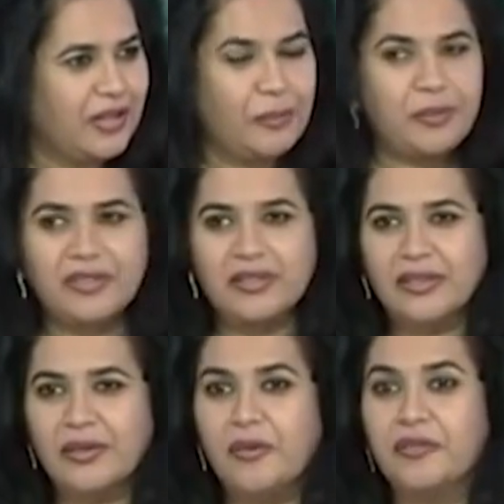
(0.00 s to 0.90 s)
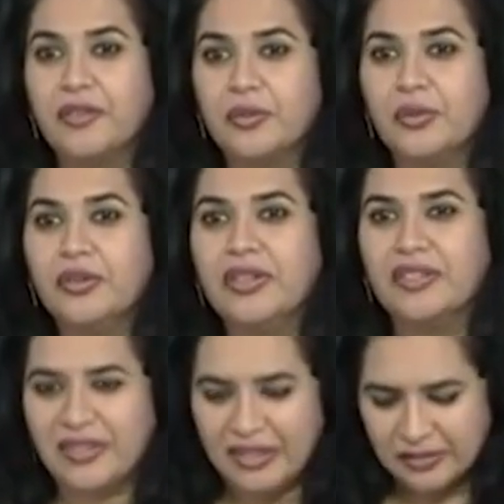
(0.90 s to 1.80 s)
a prisoner of his own
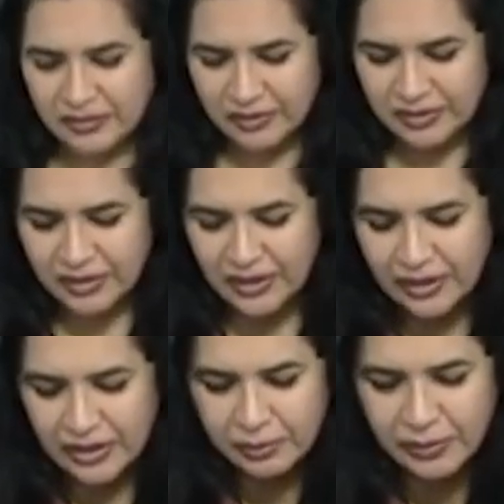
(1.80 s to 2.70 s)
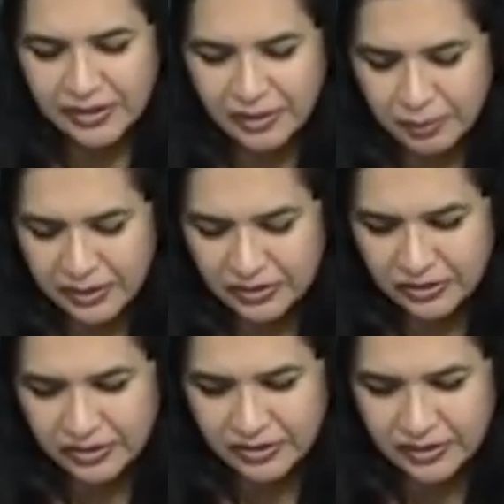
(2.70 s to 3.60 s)
creativity. He plays a
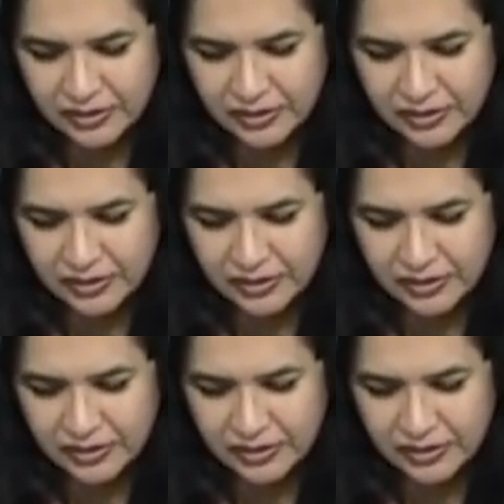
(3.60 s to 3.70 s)
painter.